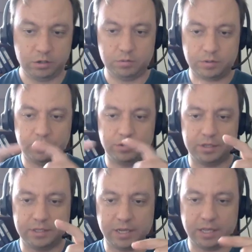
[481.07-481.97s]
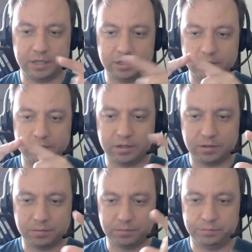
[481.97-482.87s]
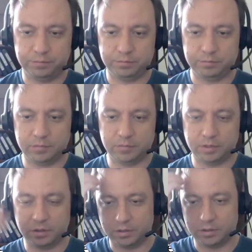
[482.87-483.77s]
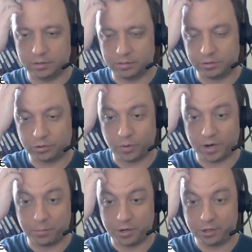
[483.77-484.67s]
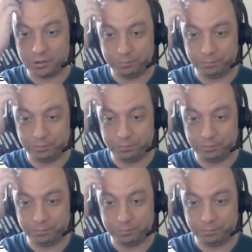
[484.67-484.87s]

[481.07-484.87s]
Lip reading: The unit cell is a square brick.